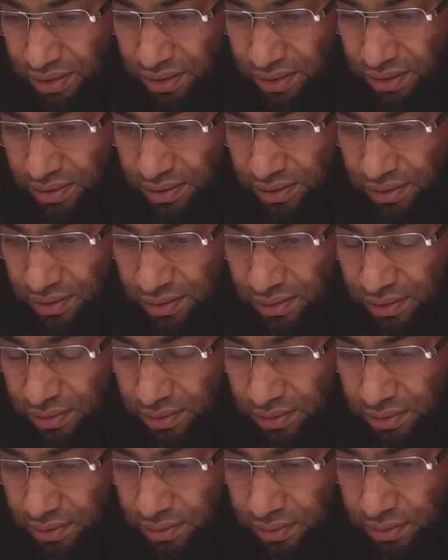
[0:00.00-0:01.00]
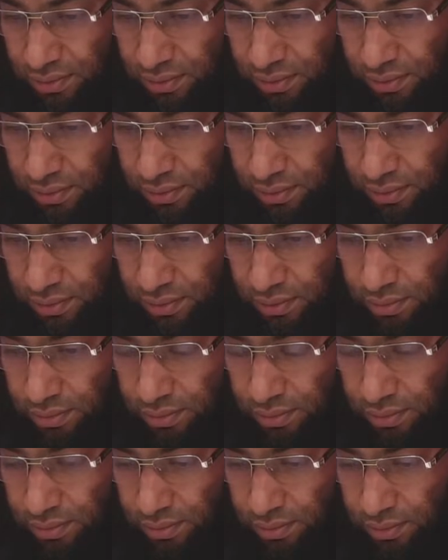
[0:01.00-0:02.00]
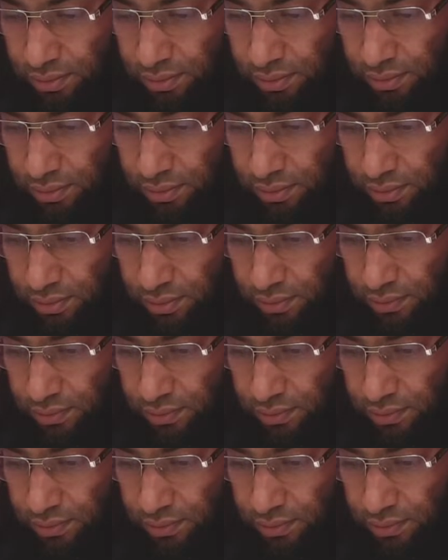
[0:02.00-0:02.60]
[no speech]